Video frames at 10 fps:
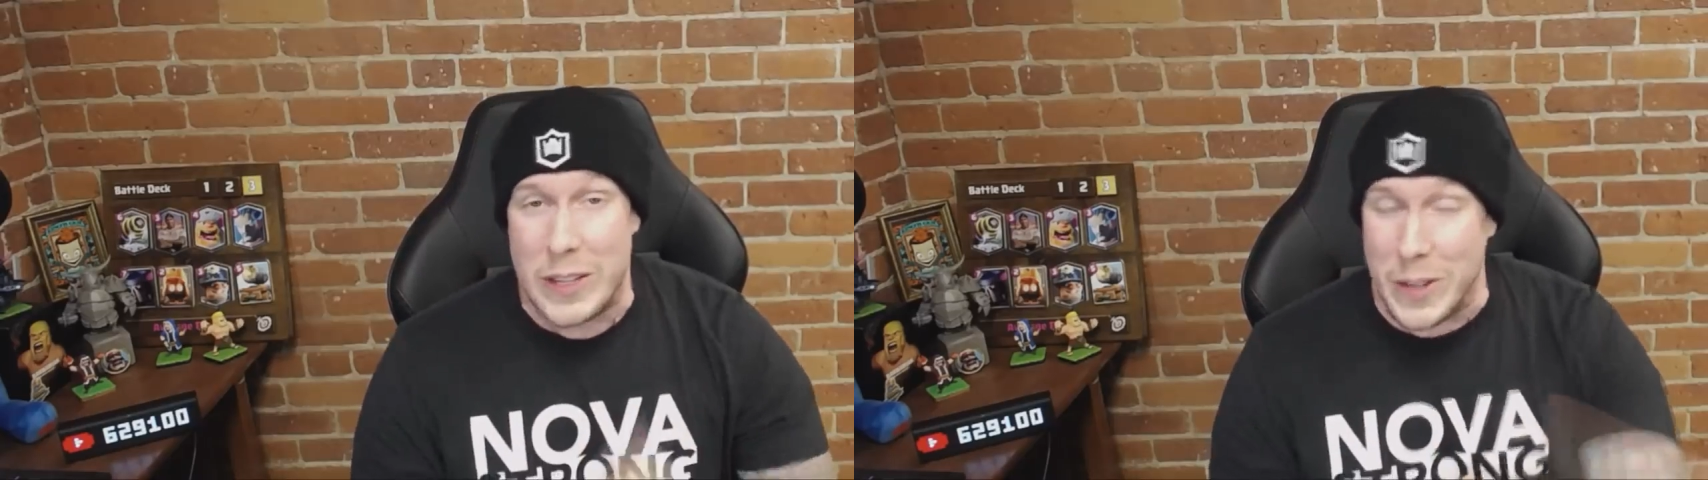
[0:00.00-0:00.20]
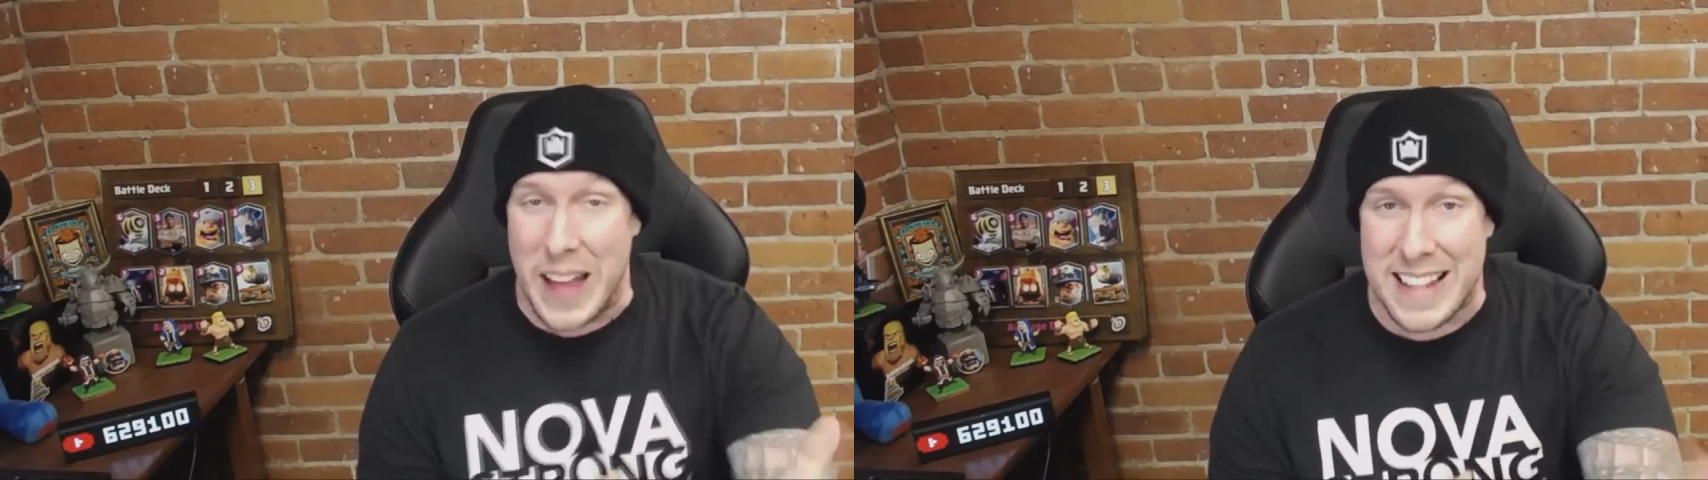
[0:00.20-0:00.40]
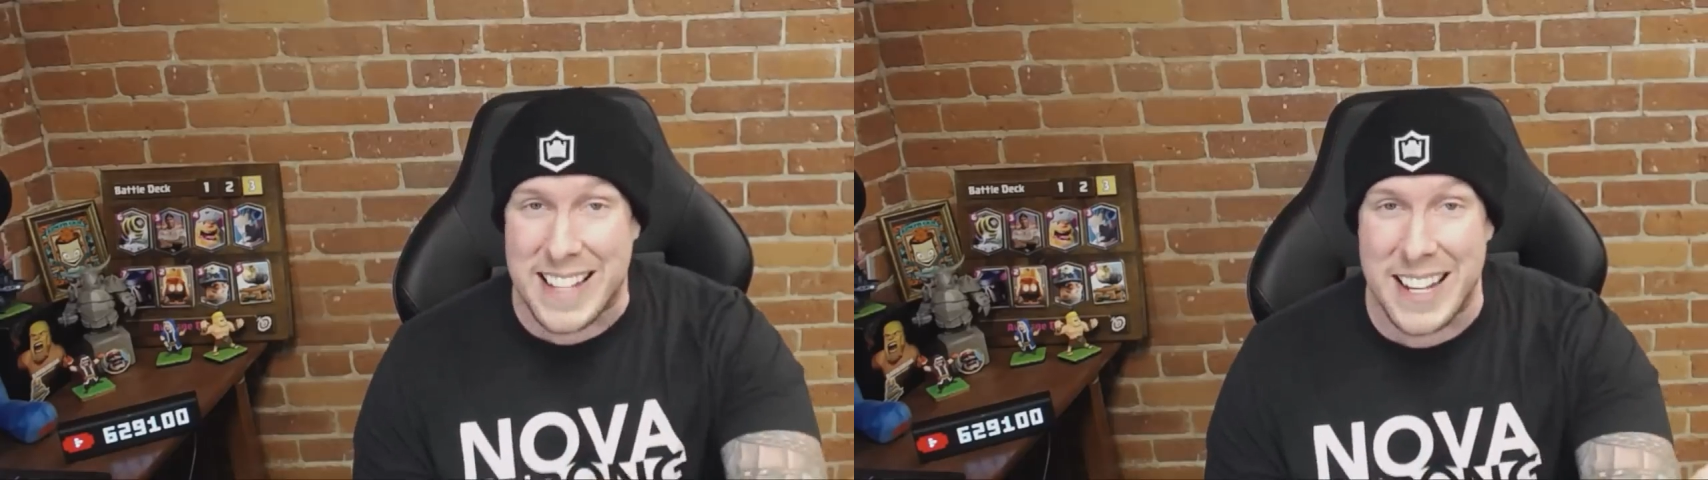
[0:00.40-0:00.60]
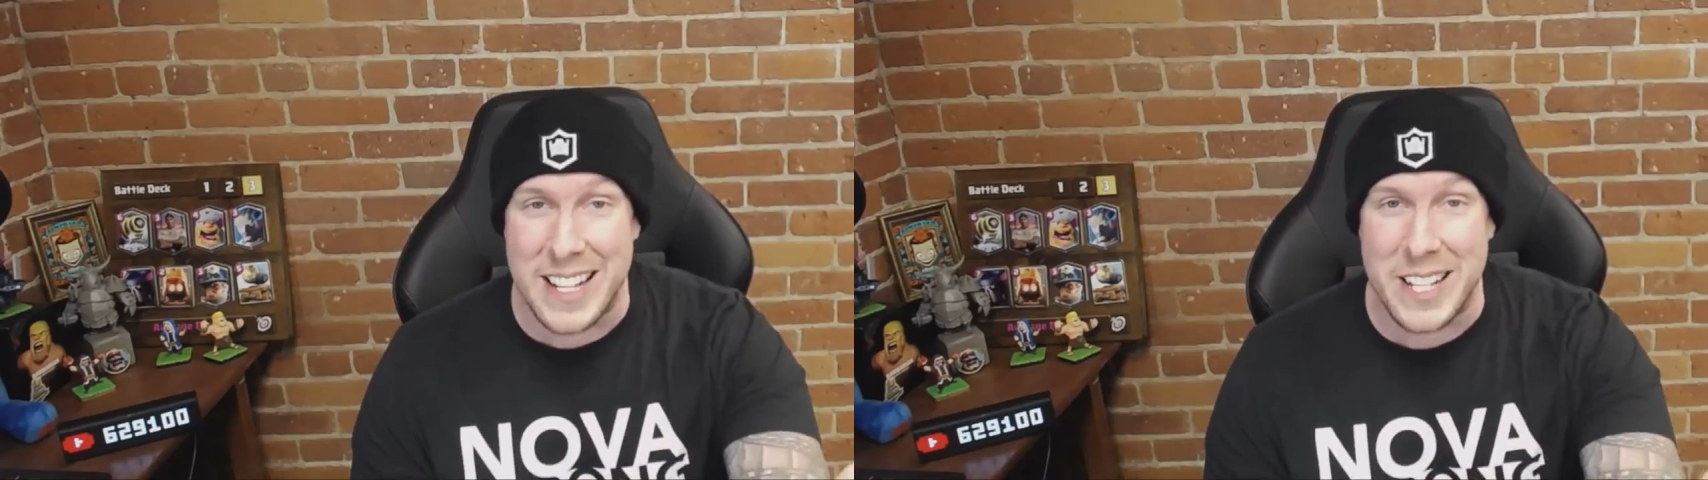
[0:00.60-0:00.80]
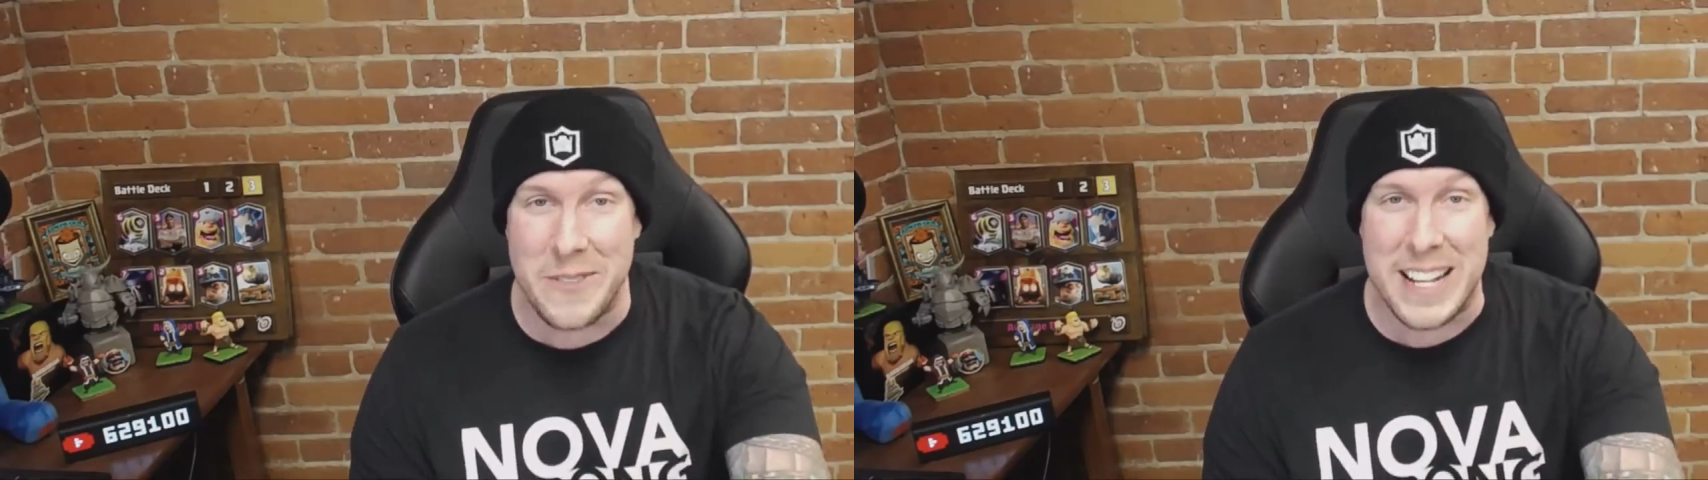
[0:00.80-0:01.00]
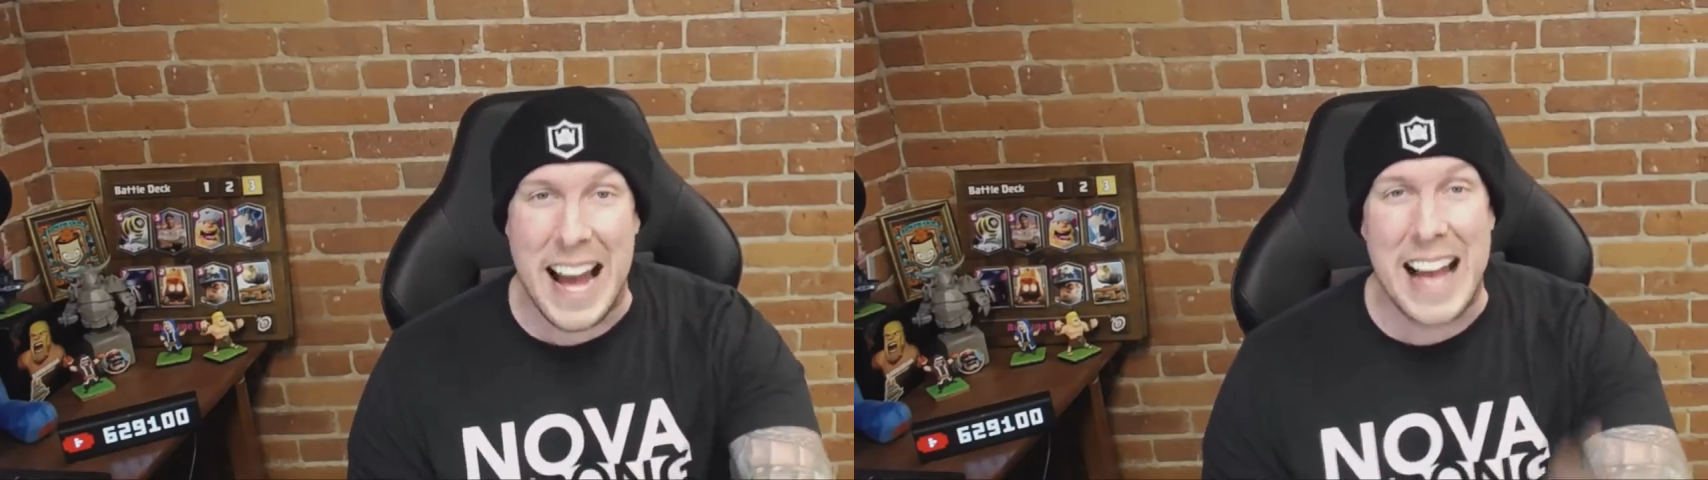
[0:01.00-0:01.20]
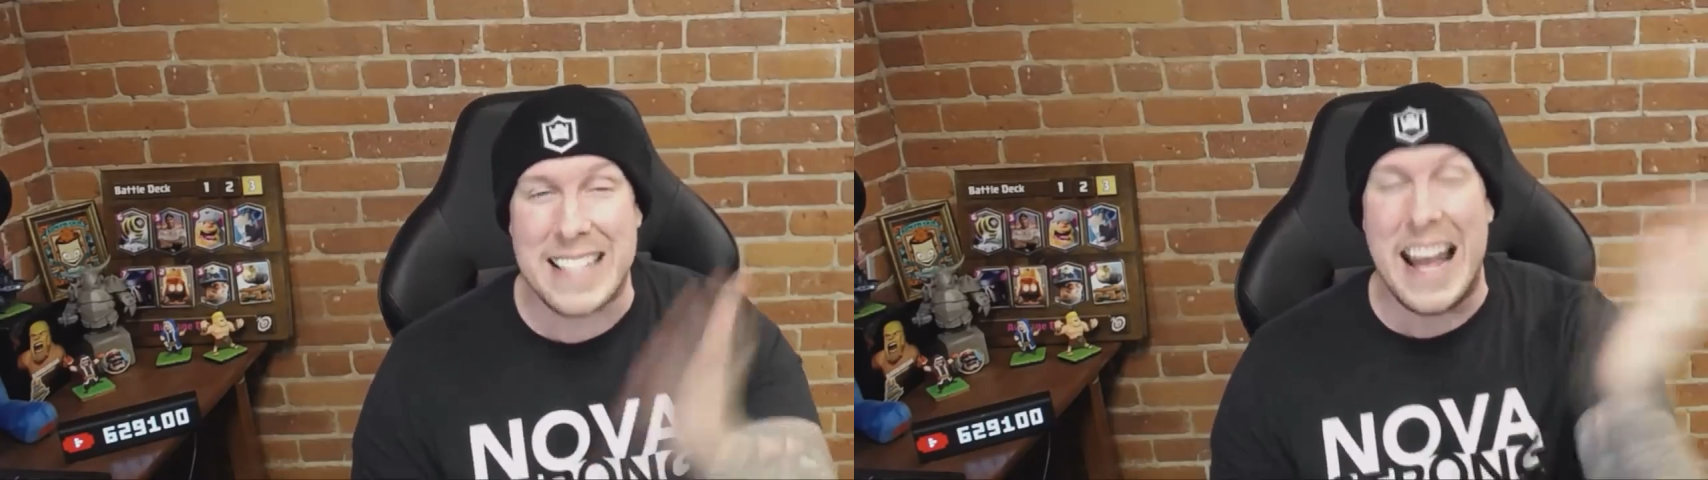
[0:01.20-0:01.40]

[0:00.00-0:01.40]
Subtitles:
So that's gonna do it, guys.